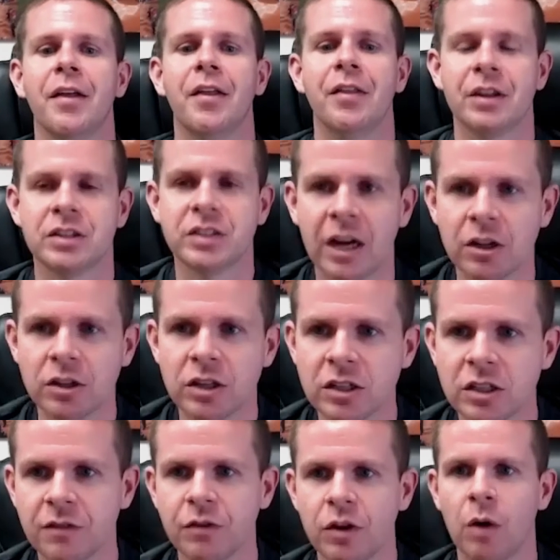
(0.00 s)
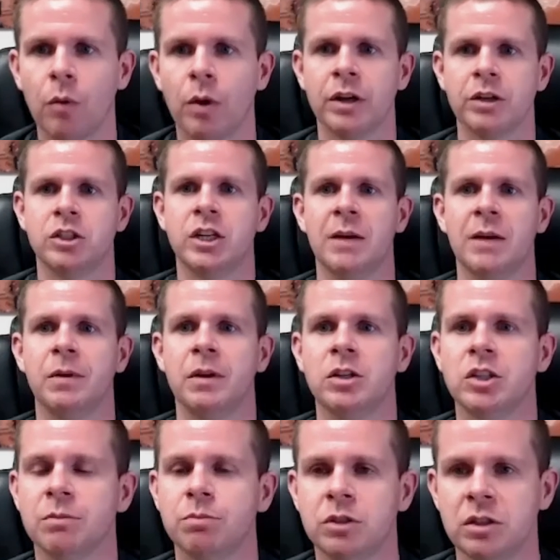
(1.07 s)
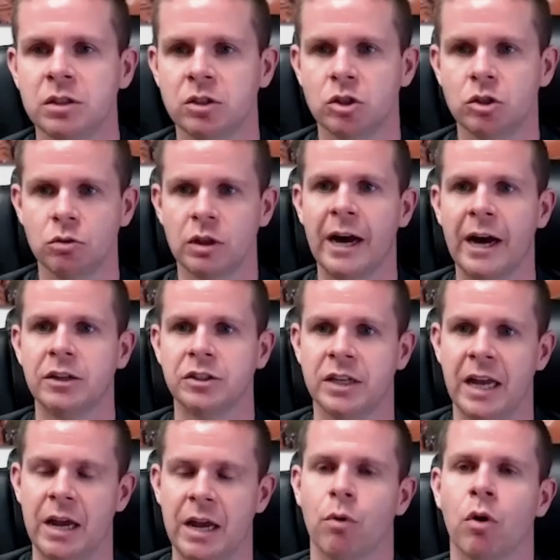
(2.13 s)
The Celtics have not won a championship since 2008.